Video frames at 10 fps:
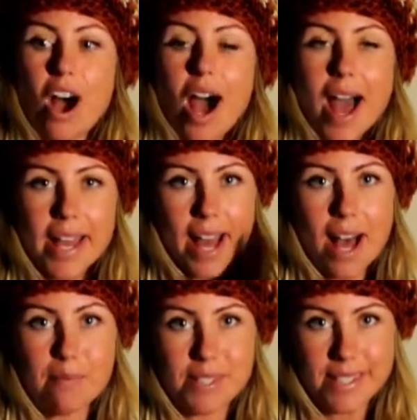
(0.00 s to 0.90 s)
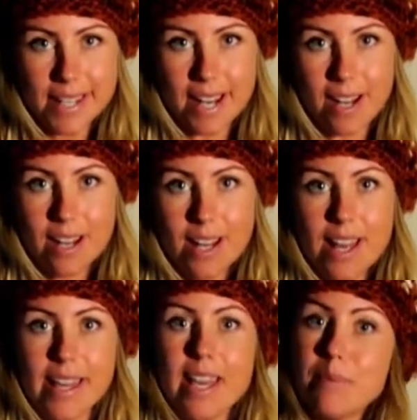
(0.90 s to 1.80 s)
a high carb dinner,
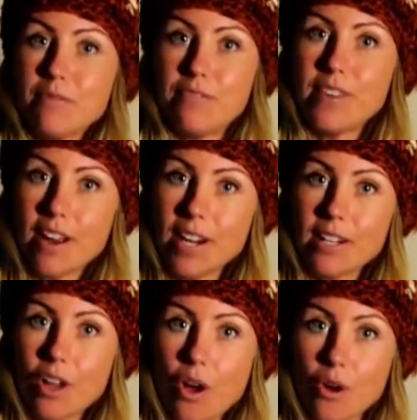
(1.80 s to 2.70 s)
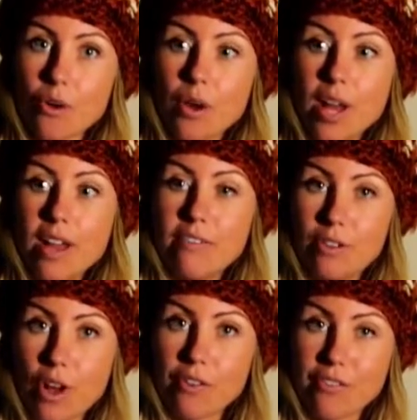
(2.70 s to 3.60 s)
keep it very
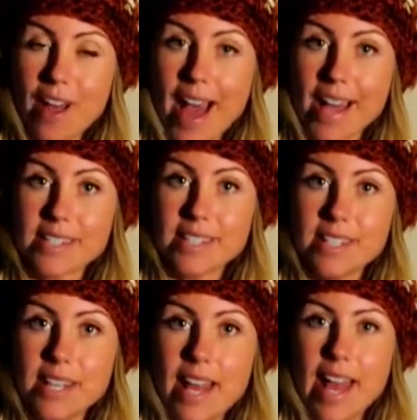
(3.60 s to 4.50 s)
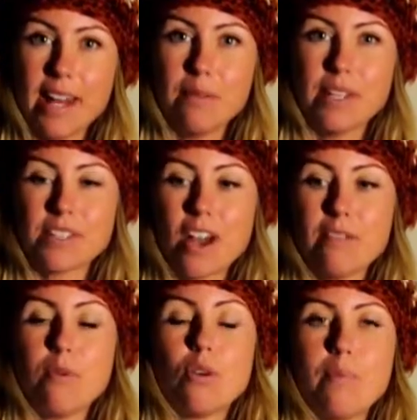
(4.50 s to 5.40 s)
low fat, and it's
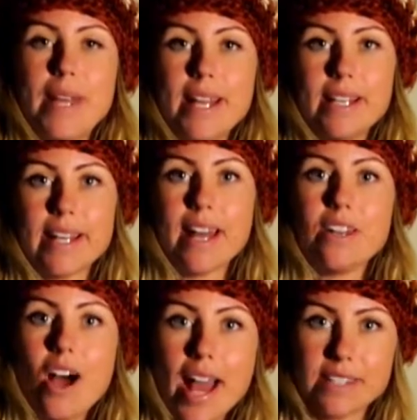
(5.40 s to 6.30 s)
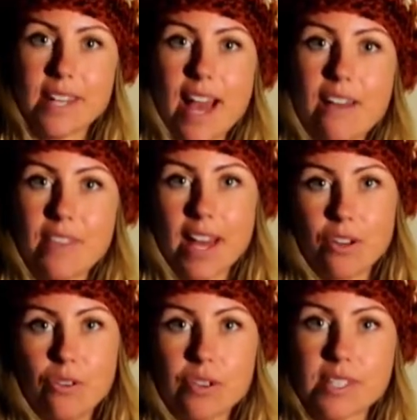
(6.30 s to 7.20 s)
kind of more appealing at night to have
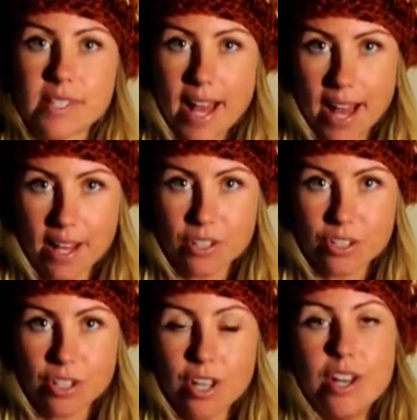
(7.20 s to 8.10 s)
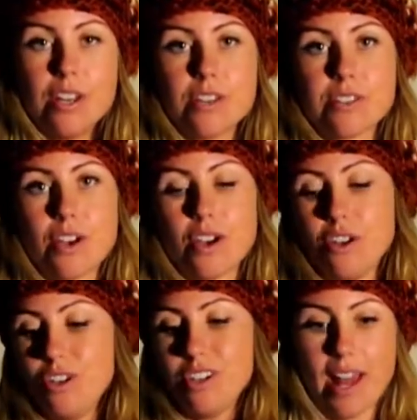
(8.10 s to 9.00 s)
that cooked starch. So
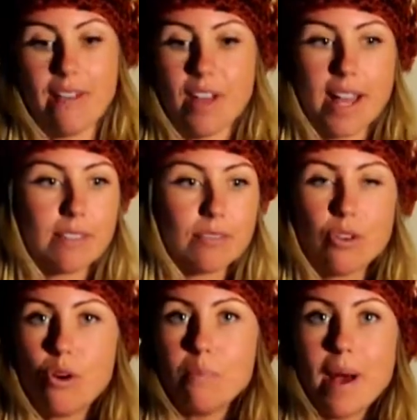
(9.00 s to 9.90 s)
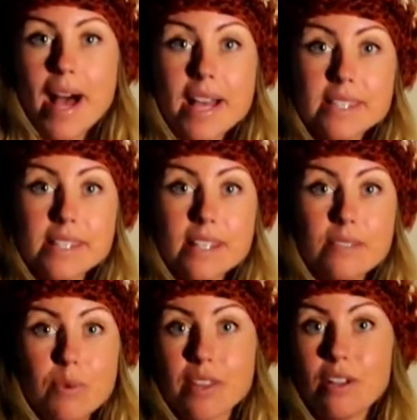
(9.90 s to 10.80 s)
you can have like corn
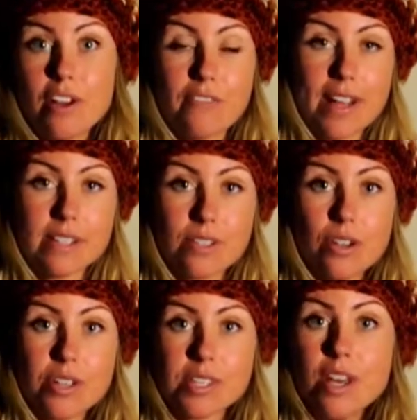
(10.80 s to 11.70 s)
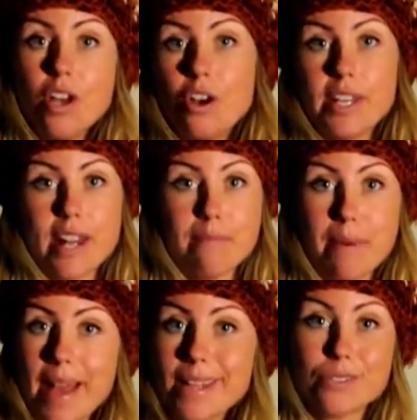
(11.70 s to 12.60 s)
pasta with a low fat sauce, or you can
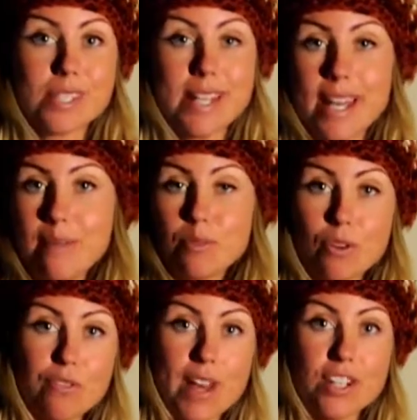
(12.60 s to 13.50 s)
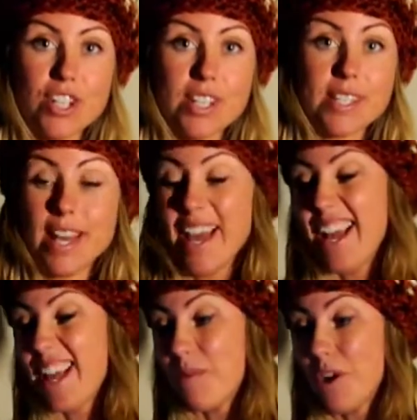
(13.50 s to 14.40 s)
have baked or steamed root veggies,
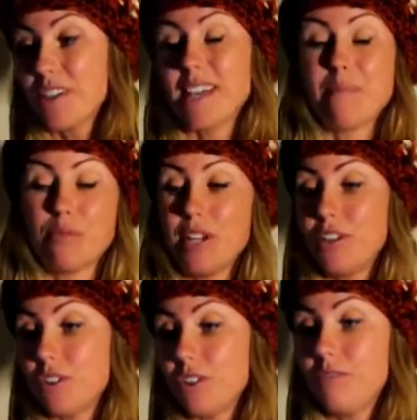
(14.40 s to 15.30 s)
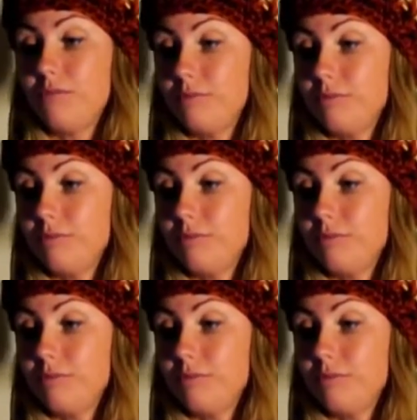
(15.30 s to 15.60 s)
and that works out pretty good.